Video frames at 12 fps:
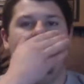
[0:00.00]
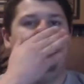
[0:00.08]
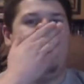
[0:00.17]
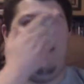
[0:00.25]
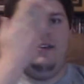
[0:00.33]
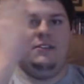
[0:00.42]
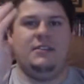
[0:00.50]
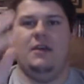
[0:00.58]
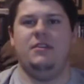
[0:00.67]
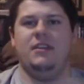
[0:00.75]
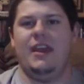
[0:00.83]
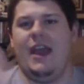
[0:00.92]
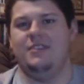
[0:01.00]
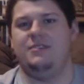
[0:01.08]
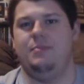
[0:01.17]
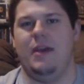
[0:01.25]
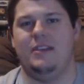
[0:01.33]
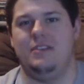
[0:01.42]
Now, some of the
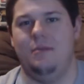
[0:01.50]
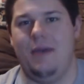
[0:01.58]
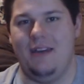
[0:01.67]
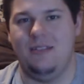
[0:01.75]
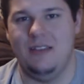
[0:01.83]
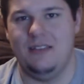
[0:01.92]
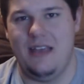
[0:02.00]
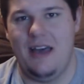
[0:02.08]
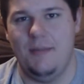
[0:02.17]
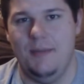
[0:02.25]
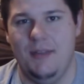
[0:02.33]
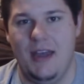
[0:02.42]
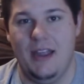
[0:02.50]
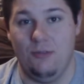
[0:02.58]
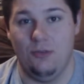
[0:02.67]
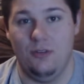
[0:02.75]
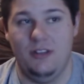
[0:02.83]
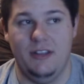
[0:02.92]
aspects about this album that I
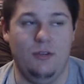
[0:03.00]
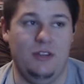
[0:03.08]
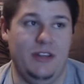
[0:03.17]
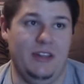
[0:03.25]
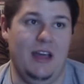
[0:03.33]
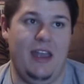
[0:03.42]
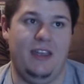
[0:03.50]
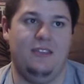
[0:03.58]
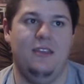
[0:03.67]
really, really like.